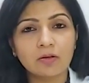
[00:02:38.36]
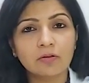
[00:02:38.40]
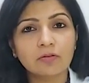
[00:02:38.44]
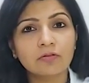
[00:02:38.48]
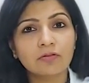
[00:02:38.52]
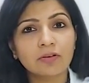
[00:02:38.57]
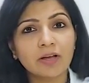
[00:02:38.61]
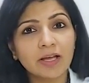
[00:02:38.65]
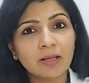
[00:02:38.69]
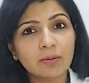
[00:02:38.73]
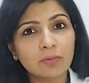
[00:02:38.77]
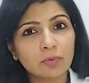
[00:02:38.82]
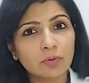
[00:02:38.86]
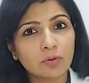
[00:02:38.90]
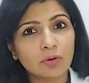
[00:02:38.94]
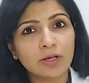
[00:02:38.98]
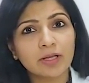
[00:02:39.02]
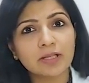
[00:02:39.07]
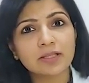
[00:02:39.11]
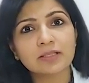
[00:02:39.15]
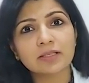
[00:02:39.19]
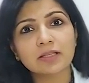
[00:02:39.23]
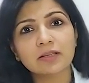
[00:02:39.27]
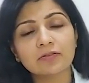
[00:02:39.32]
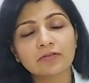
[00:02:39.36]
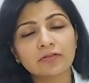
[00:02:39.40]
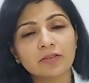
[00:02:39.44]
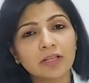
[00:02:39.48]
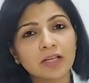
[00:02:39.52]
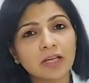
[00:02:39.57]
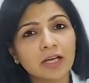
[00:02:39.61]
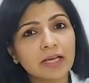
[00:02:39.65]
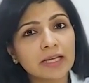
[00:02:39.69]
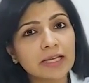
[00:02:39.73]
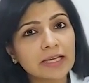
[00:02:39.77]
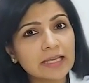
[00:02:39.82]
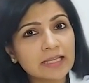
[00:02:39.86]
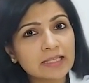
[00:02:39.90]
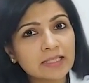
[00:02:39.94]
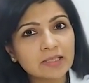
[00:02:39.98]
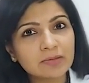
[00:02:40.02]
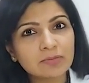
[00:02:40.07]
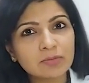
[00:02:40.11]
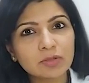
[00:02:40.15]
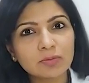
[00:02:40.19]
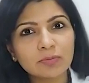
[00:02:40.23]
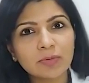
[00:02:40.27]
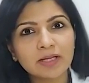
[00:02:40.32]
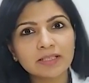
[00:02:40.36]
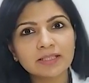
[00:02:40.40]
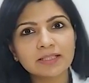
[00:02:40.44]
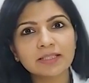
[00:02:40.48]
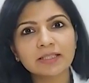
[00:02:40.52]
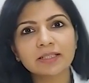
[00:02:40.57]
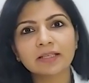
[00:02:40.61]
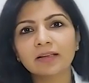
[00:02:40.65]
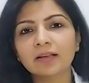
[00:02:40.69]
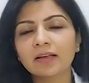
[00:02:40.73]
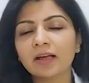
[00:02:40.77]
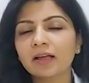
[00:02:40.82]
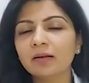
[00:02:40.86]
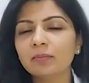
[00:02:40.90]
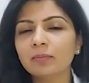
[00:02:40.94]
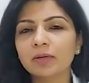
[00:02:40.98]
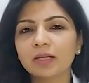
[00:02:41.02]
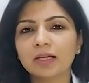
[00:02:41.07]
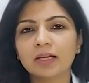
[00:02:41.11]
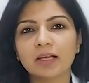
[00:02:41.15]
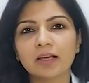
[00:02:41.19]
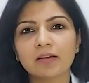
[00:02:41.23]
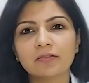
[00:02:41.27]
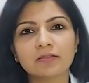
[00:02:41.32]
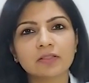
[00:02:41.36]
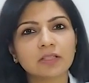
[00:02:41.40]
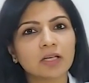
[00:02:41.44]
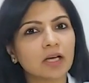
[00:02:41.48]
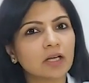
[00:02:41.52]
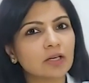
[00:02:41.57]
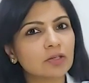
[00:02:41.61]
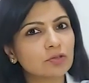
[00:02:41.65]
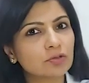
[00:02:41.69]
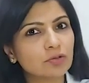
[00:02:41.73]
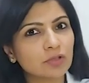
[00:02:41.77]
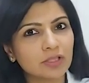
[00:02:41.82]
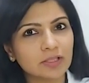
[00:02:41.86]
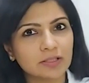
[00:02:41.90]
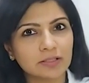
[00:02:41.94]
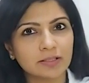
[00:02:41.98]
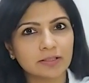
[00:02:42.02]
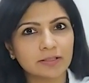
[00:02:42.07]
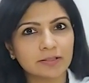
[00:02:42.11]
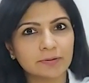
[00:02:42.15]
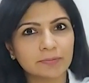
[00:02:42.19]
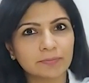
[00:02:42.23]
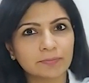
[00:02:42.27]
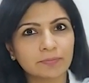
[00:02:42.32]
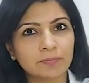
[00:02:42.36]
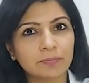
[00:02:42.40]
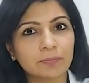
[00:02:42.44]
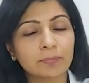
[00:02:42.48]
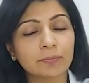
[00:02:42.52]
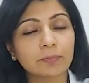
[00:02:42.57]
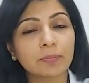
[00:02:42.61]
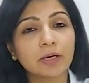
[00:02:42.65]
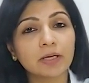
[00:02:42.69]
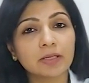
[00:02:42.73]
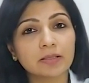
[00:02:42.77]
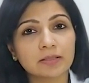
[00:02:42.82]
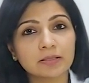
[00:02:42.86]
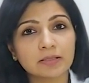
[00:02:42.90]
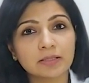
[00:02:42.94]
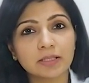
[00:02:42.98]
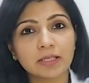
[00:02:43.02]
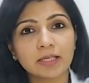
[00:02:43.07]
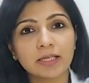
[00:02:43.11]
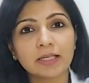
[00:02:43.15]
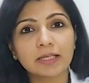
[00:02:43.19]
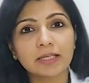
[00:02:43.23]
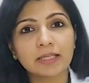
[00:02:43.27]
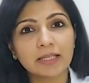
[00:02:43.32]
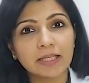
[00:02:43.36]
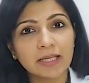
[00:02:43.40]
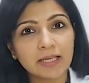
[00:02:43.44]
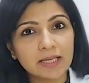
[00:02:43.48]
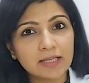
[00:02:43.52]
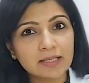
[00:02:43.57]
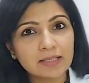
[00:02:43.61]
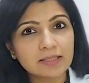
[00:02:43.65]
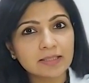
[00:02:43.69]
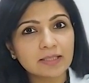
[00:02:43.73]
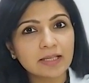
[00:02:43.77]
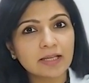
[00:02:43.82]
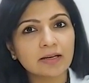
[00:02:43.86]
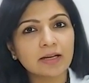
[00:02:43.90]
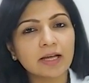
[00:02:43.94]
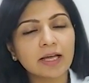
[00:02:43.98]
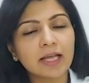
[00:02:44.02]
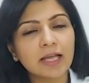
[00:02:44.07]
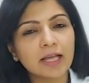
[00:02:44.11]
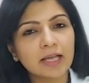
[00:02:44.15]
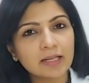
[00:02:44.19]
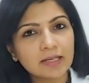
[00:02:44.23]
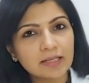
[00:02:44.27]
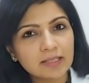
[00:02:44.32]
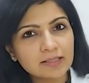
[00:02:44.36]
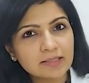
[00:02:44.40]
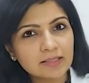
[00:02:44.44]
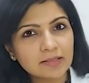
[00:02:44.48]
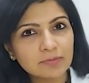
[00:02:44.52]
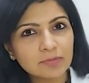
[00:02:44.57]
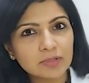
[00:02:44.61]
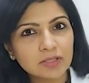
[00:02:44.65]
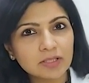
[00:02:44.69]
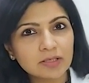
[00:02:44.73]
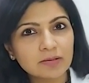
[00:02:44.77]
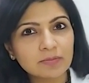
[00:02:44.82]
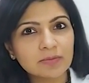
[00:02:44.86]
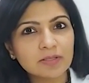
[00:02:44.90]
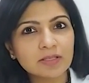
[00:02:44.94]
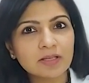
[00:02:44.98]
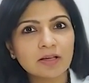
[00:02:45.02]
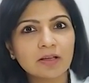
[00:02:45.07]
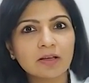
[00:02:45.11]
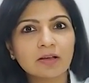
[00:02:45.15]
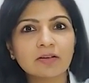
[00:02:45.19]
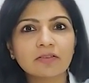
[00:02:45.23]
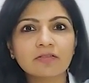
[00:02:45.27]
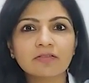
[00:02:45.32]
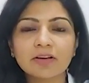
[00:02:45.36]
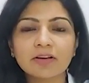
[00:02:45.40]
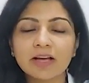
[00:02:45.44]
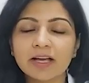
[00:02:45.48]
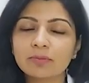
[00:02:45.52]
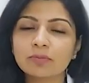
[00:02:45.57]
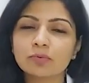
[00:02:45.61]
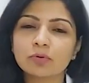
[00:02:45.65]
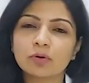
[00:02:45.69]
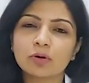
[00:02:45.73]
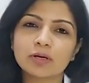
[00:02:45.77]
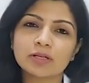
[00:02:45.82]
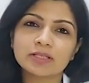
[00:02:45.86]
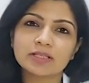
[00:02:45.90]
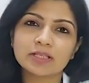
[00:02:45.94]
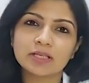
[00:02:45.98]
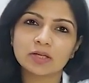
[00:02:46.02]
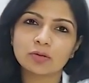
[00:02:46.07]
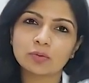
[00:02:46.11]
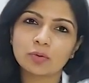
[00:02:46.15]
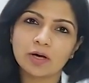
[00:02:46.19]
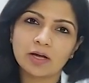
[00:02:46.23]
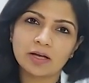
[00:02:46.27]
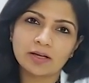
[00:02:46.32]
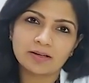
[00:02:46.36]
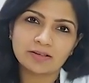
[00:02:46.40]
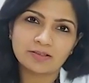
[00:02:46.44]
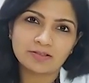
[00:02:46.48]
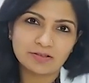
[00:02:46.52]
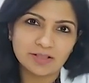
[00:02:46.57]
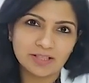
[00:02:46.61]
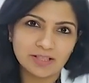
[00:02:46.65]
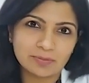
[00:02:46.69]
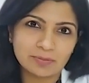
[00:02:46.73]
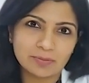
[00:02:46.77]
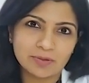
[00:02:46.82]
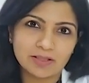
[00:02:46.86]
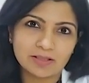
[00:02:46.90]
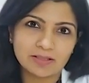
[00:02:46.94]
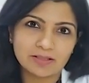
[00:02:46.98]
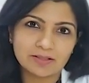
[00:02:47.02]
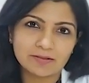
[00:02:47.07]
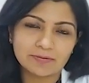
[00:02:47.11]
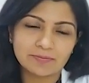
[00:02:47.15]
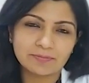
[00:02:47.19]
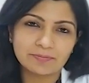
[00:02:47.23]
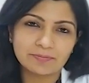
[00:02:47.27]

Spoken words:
Fibroids, if they are asymptomatic, can be left untreated. But in case there are any symptoms, fibroids require treatment.